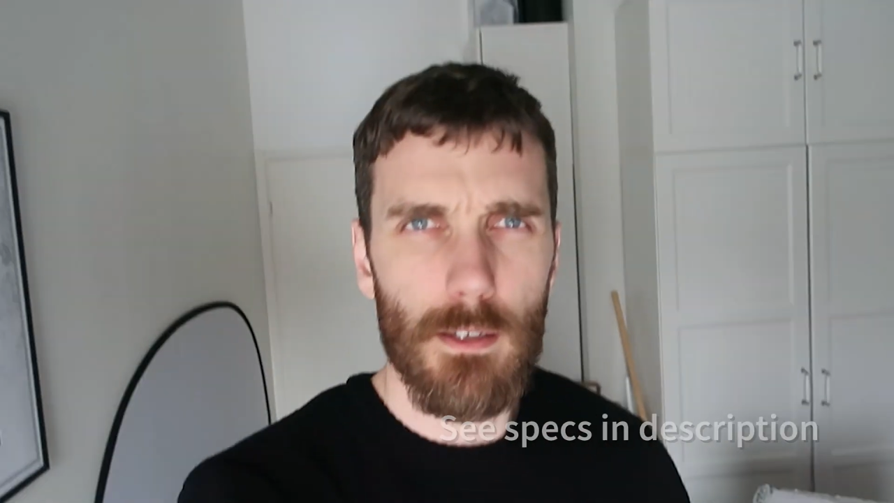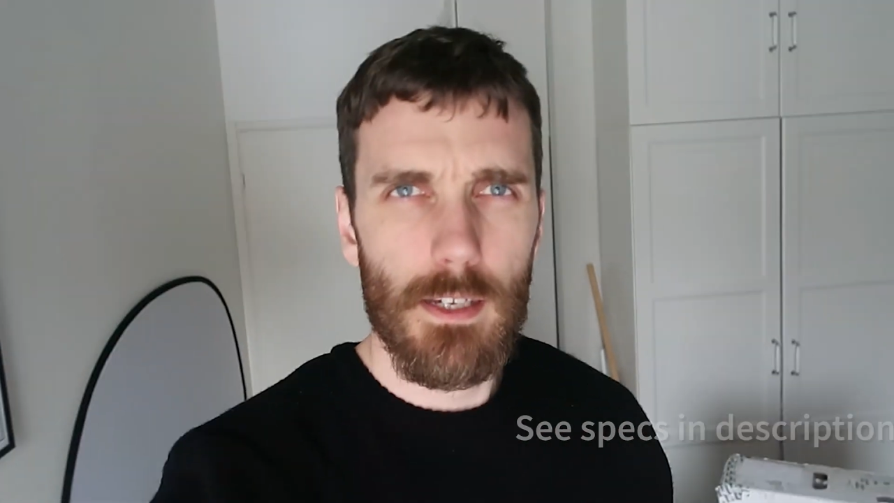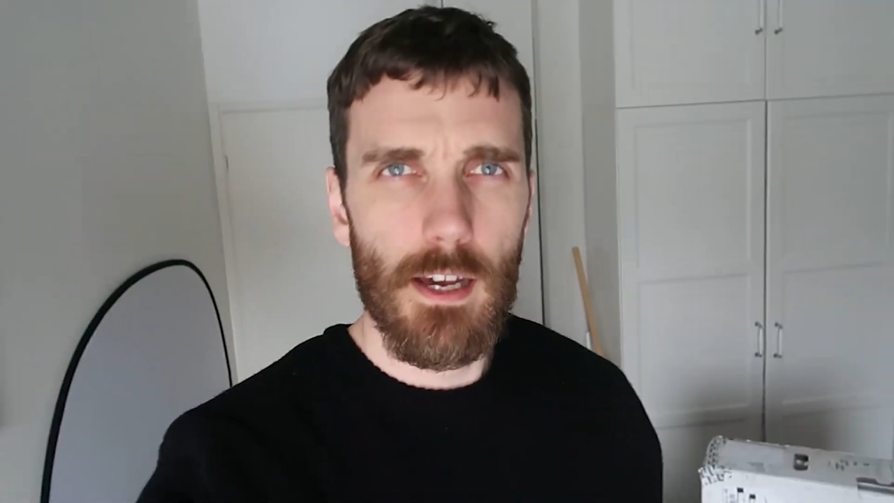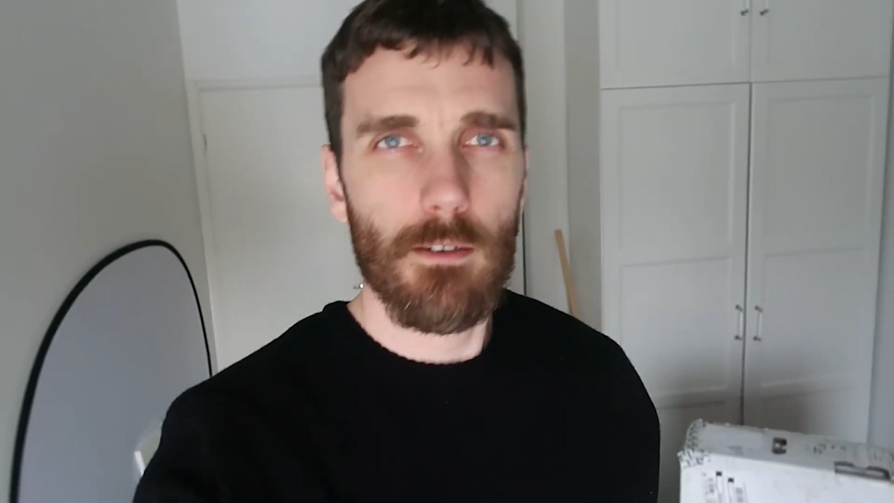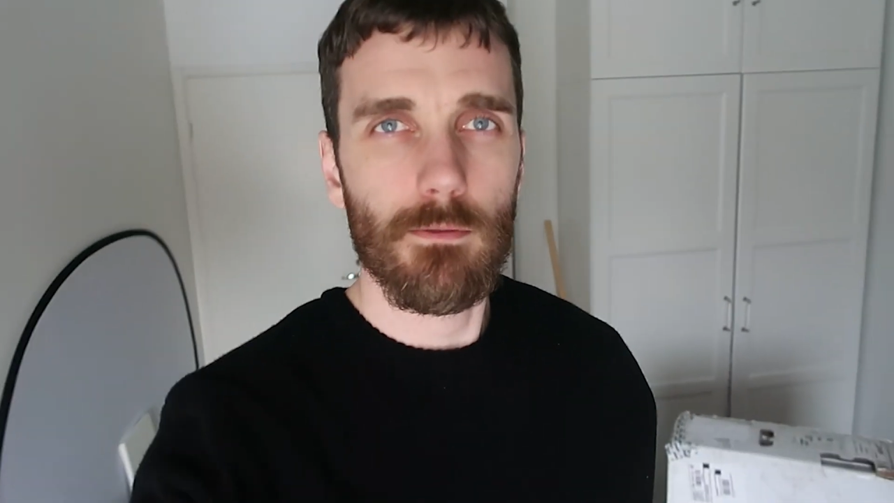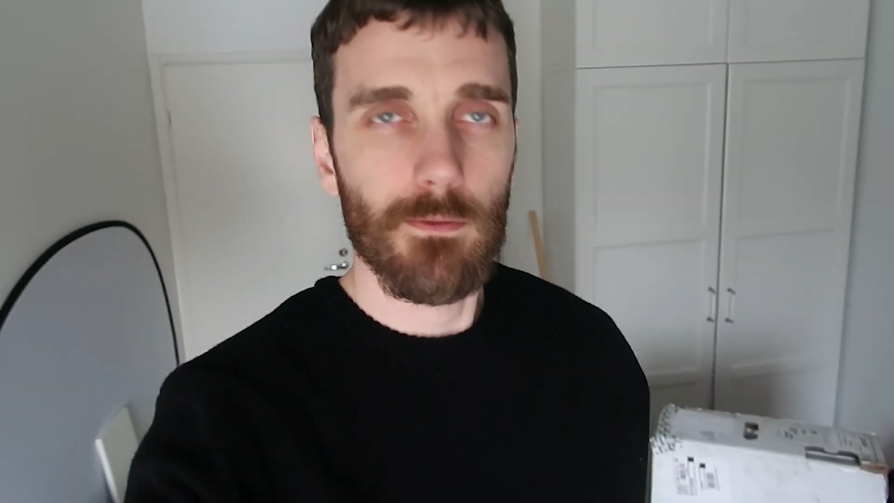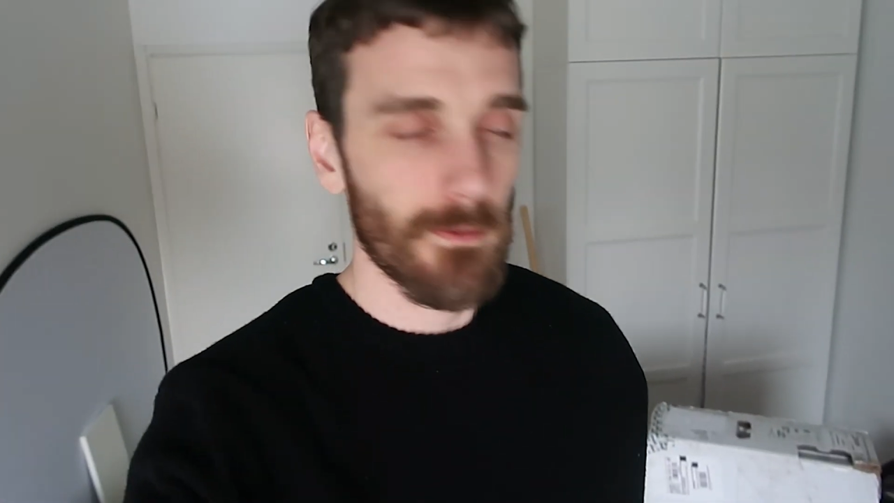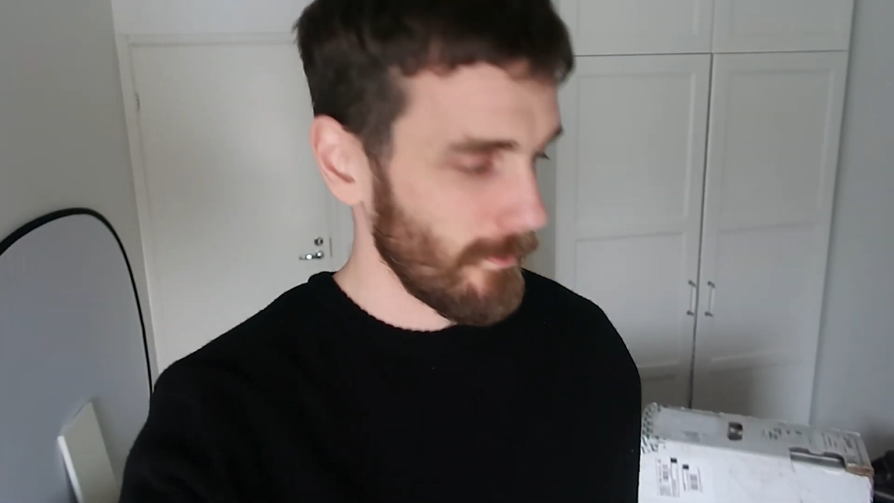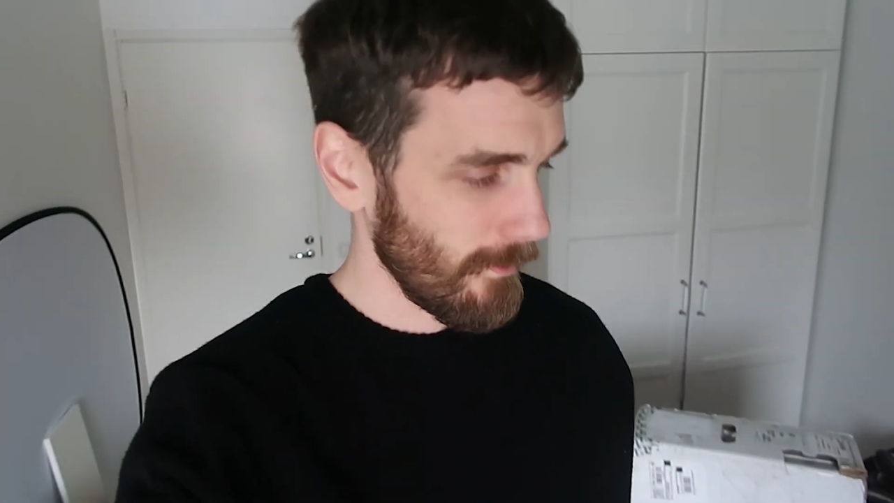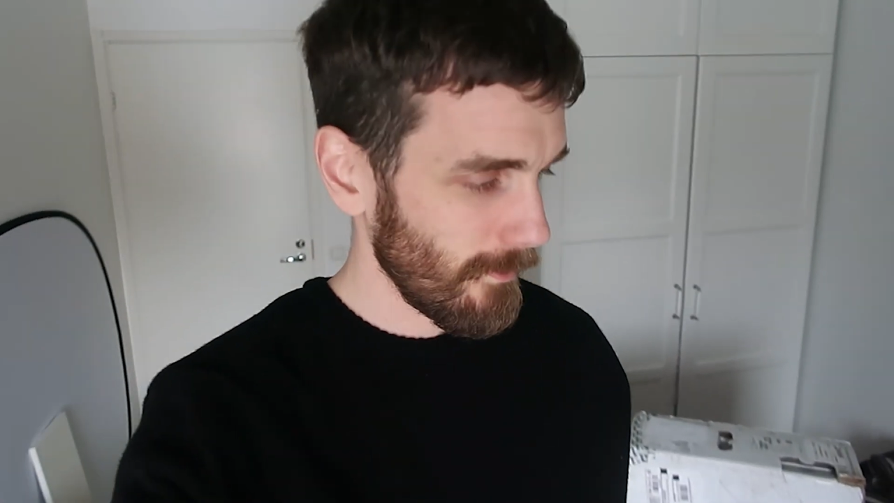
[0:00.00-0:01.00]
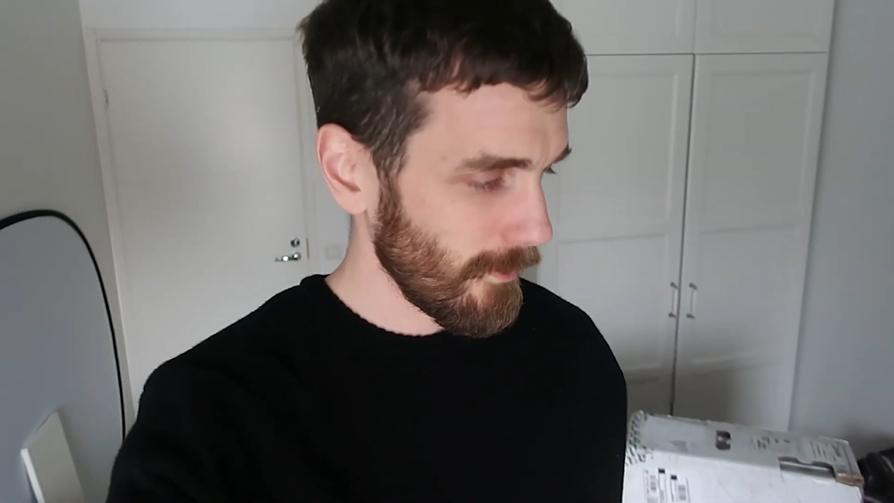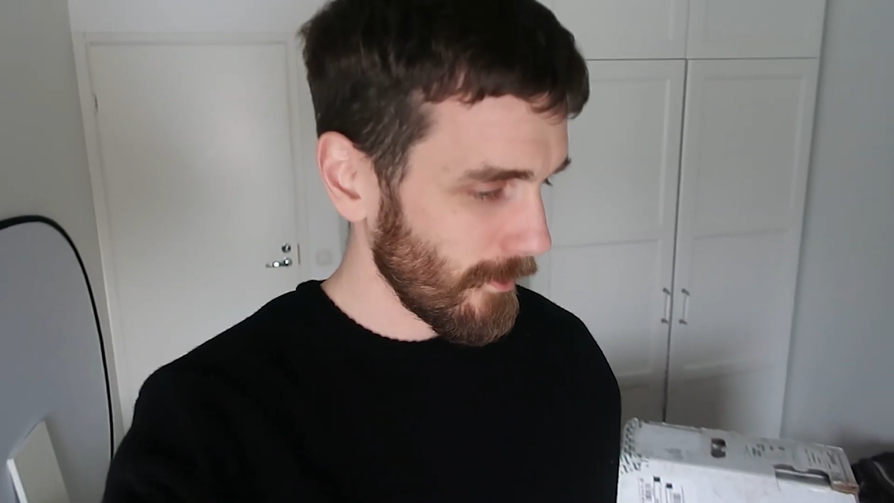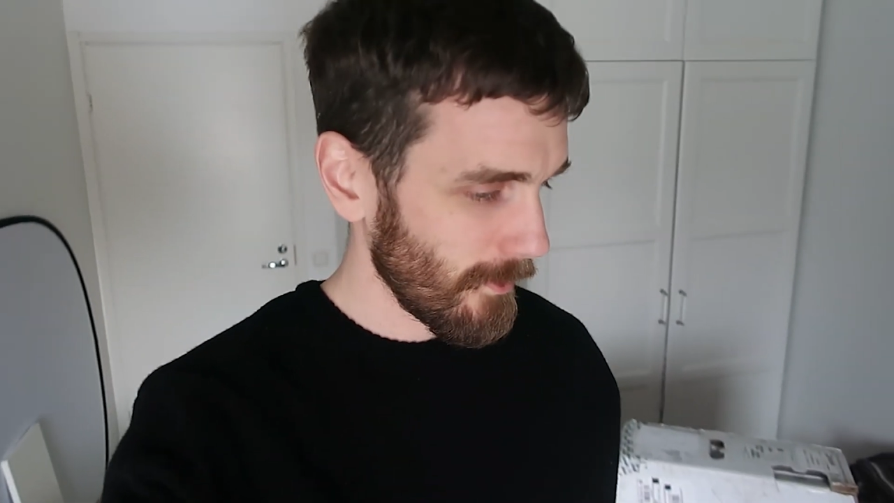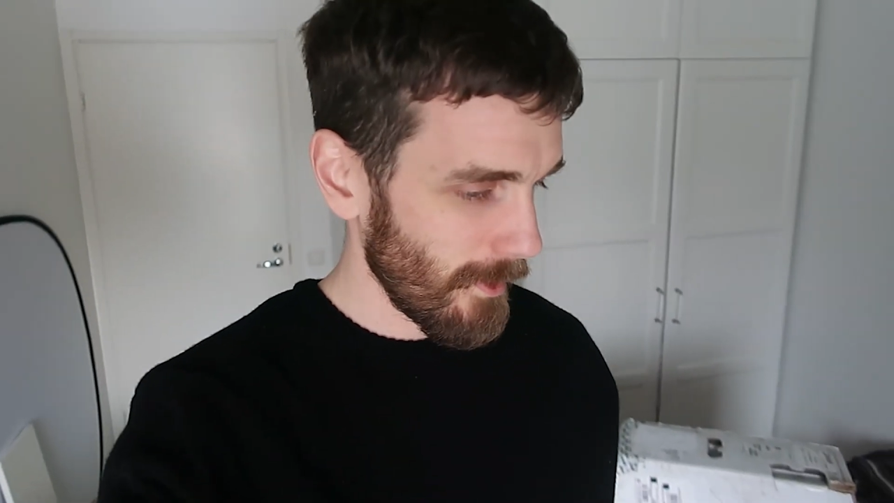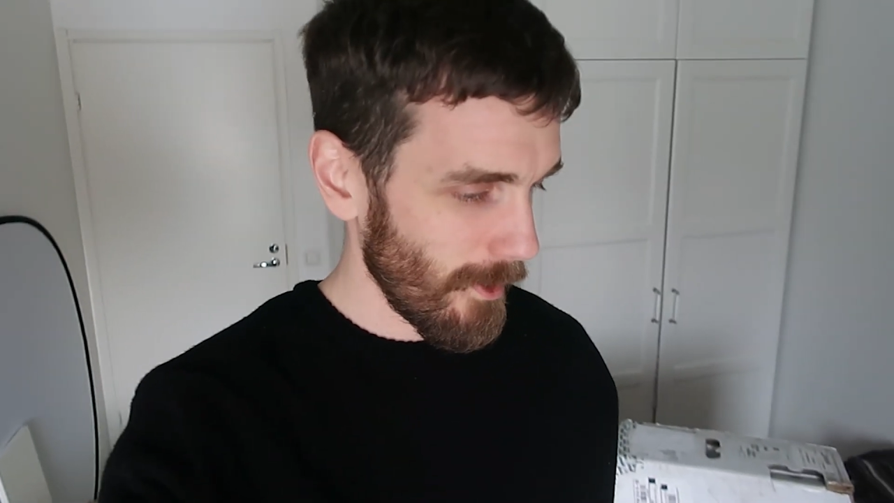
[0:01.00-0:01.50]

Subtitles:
yeah, just